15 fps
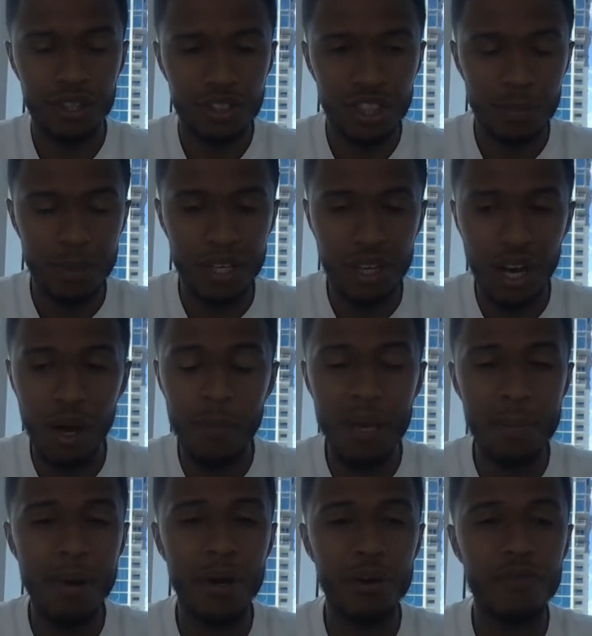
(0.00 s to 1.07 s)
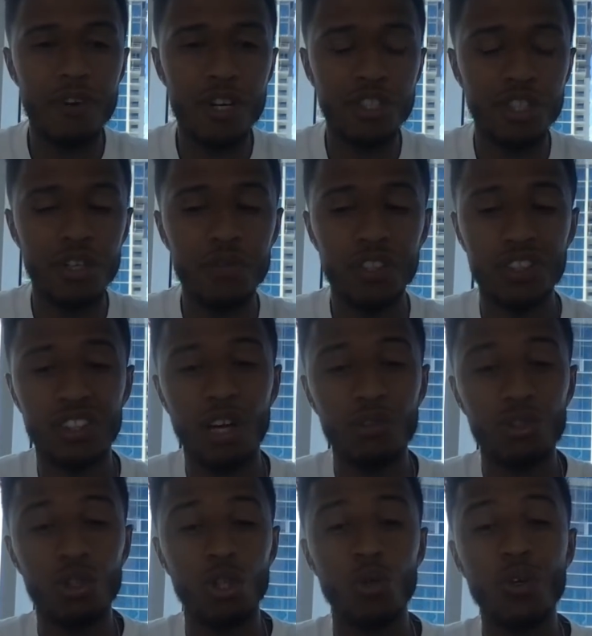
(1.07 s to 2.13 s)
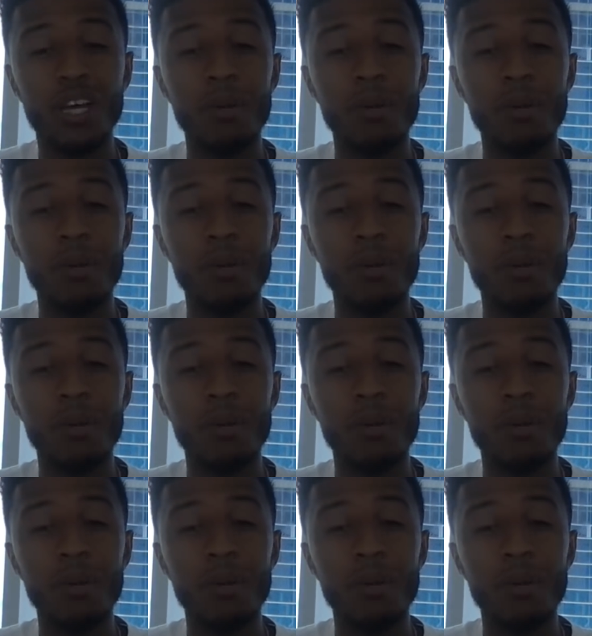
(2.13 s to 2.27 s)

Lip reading: to become a better version of yourself so you